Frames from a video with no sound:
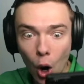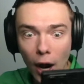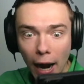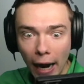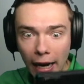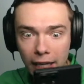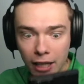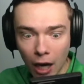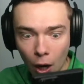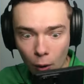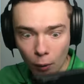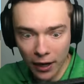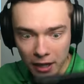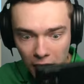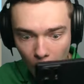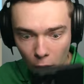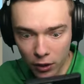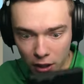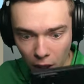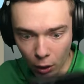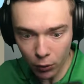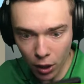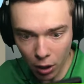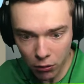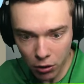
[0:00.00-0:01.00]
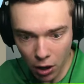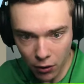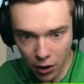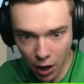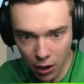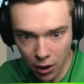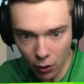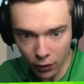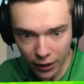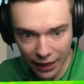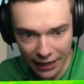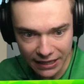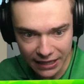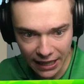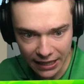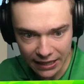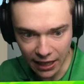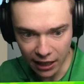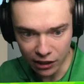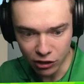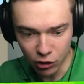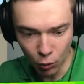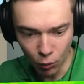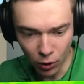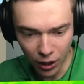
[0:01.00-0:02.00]
And no.
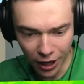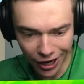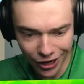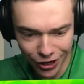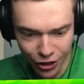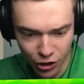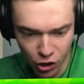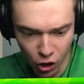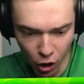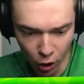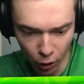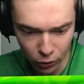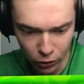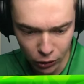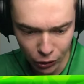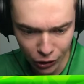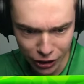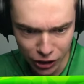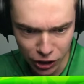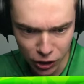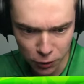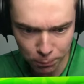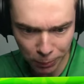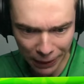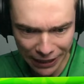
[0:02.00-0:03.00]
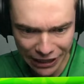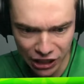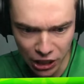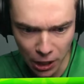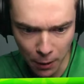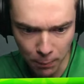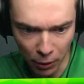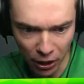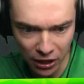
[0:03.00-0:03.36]
Guys. We're gonna go to the spaceship,